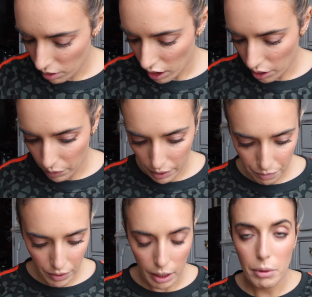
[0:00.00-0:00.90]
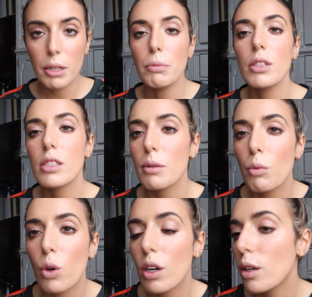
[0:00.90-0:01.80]
Anyway, I'm gonna put some
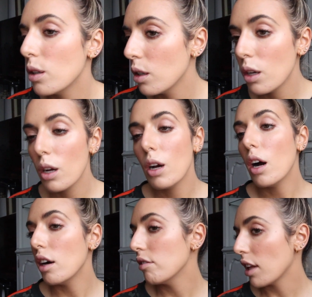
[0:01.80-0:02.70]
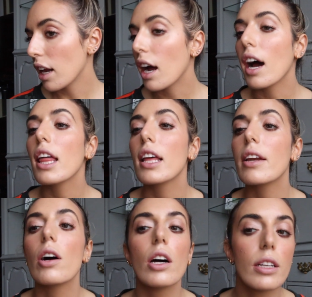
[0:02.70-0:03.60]
more of that highlight
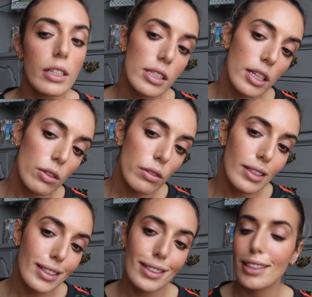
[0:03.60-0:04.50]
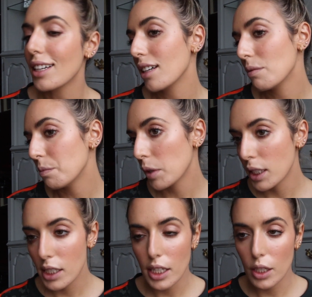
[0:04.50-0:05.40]
on because I don't think that I
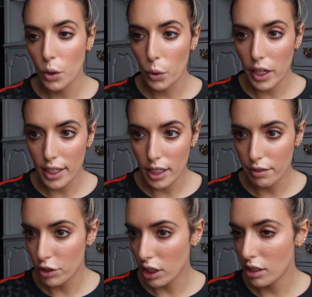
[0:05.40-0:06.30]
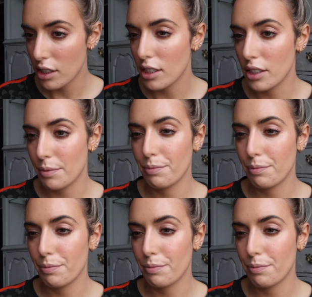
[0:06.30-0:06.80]
did it quite enough justice.